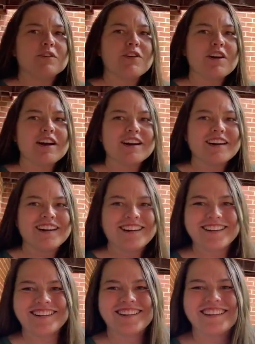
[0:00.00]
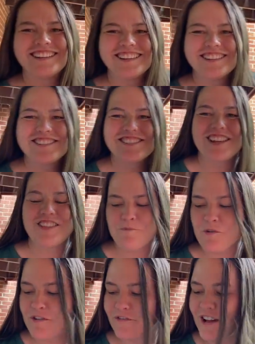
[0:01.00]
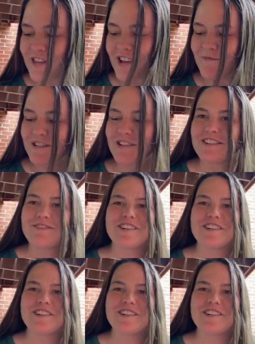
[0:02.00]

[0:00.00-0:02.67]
more! There's nothing more fun than blowing